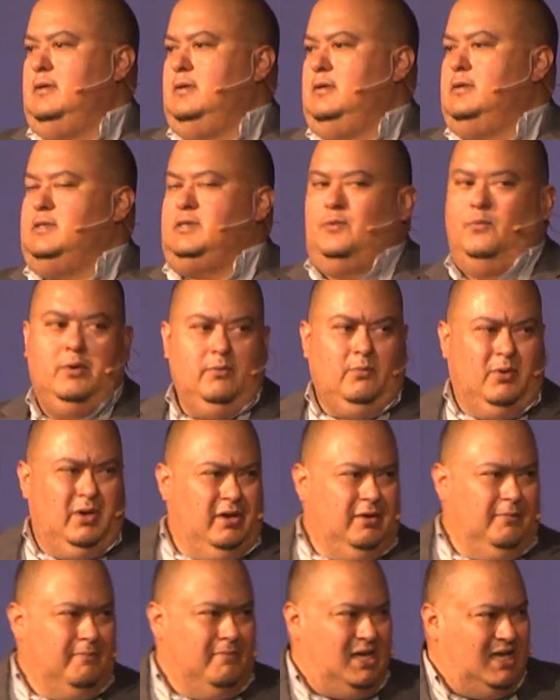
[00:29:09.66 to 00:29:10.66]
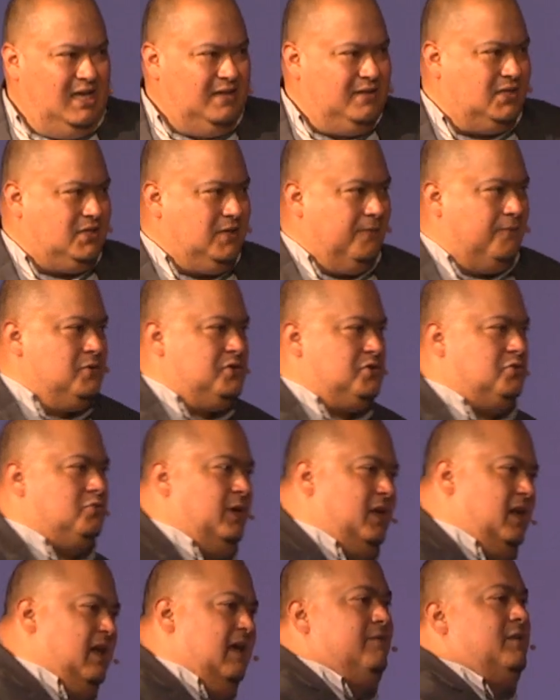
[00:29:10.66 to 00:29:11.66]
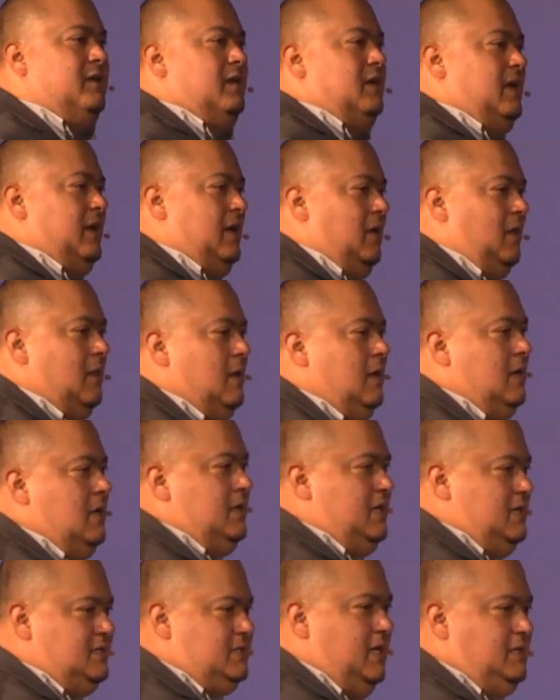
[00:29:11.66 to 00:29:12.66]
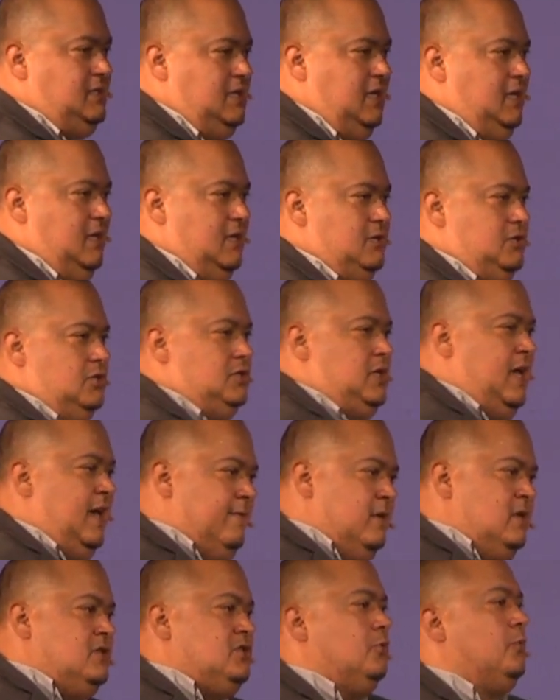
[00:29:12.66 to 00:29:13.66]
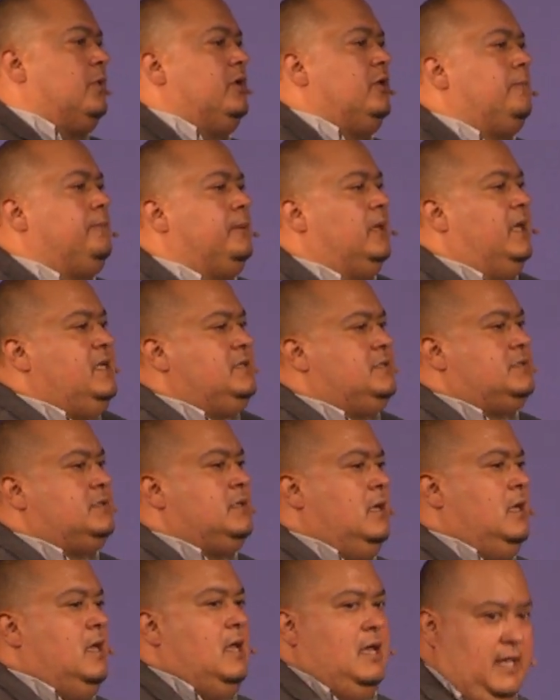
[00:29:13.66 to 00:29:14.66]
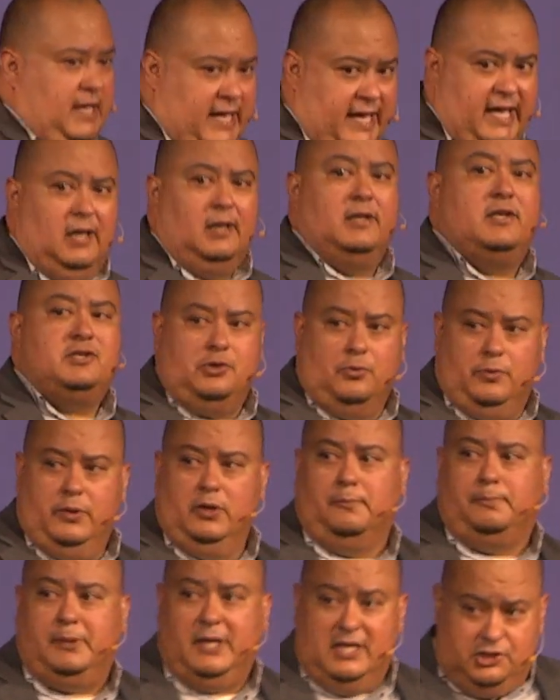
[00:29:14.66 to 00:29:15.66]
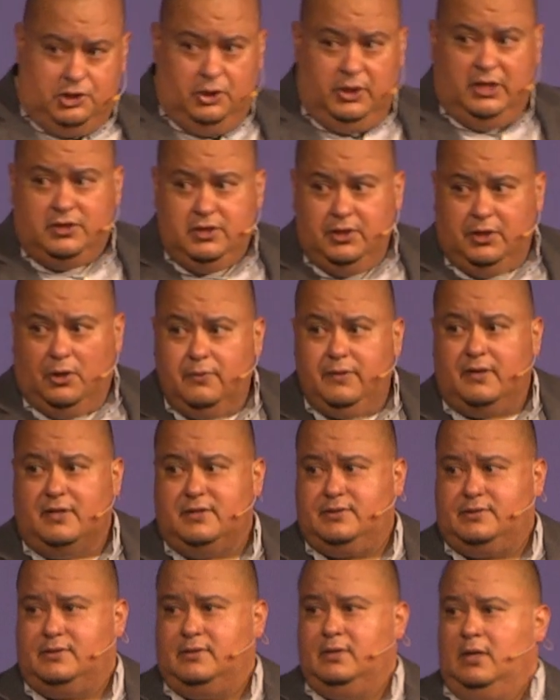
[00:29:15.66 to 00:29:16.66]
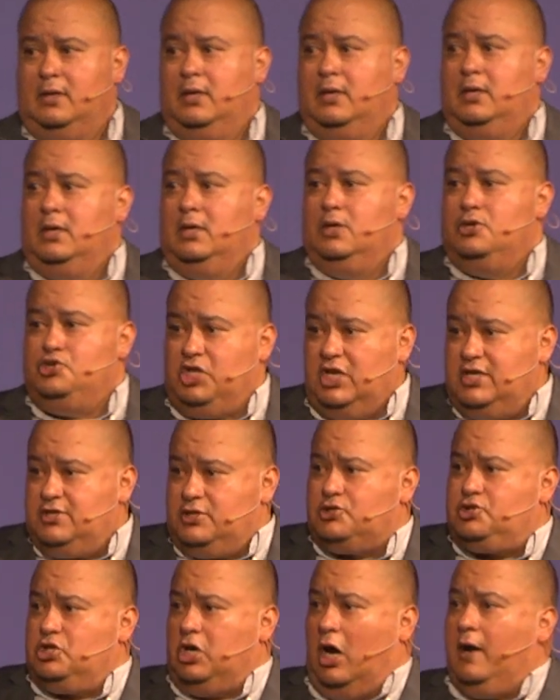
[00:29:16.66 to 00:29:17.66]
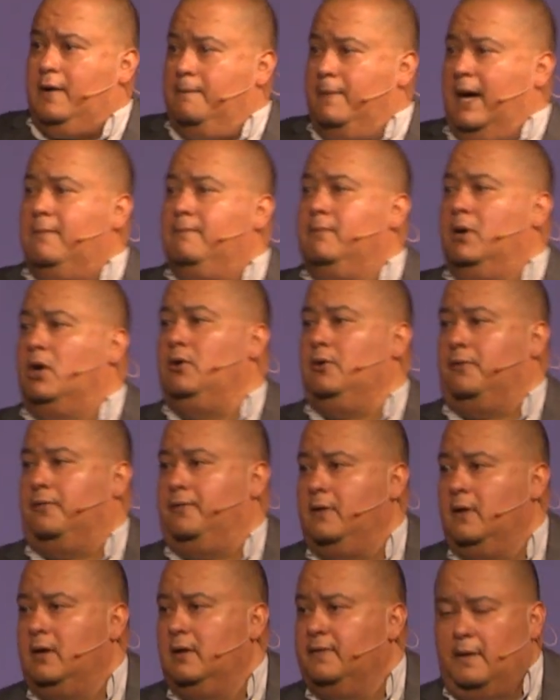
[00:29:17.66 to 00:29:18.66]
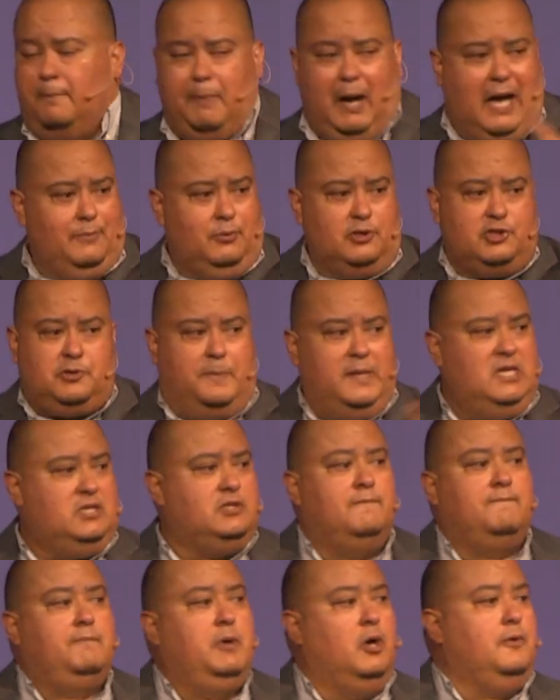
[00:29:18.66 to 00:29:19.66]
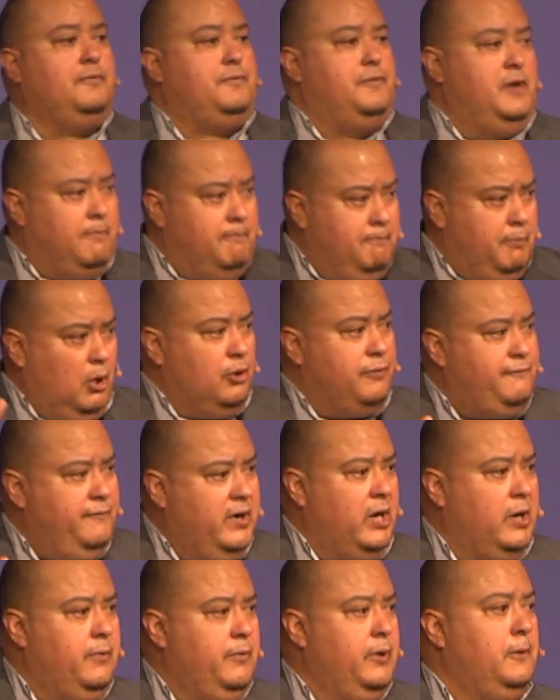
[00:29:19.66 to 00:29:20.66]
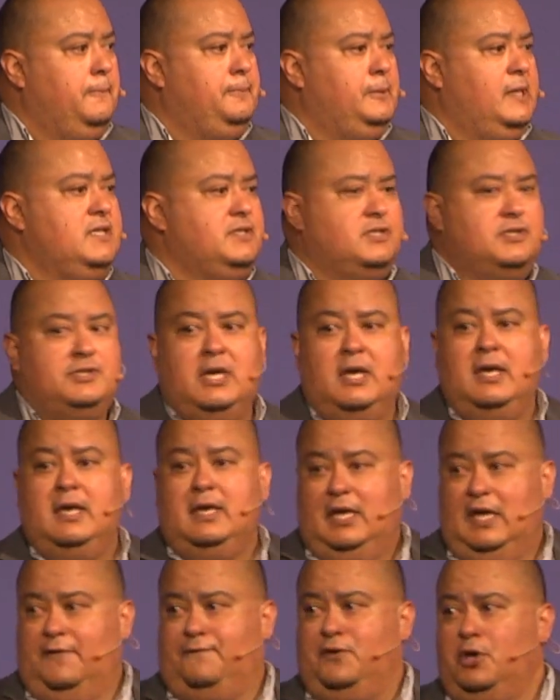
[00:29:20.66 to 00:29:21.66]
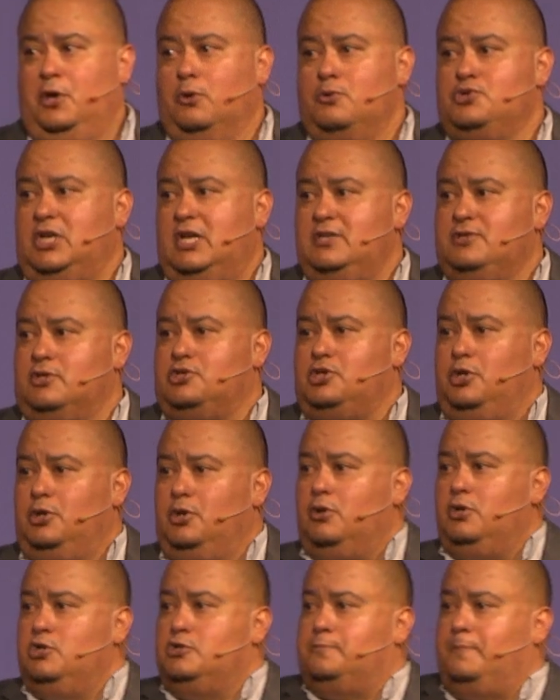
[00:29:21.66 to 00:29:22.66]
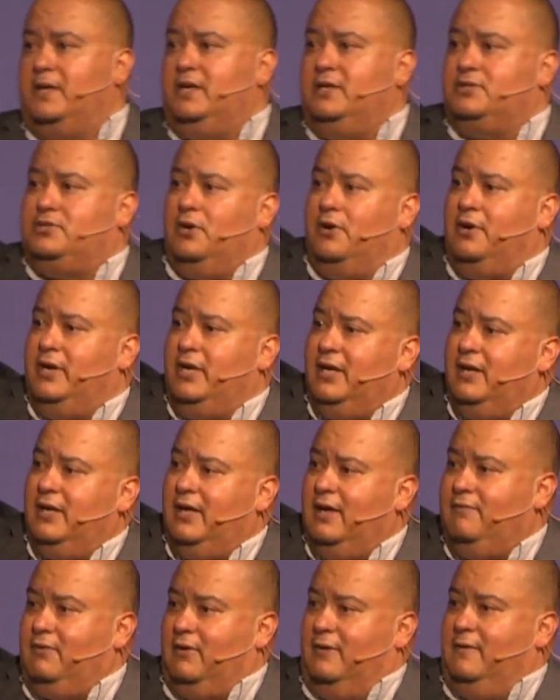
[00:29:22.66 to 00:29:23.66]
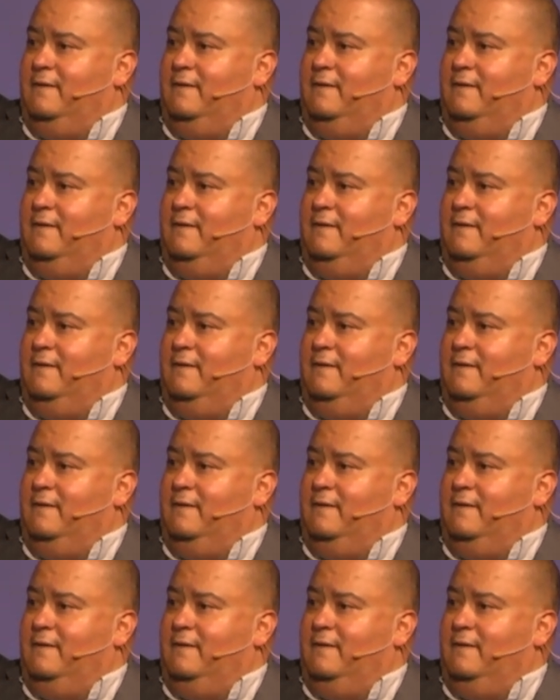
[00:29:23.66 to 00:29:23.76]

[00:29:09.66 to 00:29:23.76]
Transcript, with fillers: So, what, what do you mean the difference between heaven and hell is 18 inches? Heaven is a real place, hell is a real place. You need to know this. Jesus taught about both. The Bible speaks of both. They're both very real places. If you know Jesus, you know you spend eternity in heaven.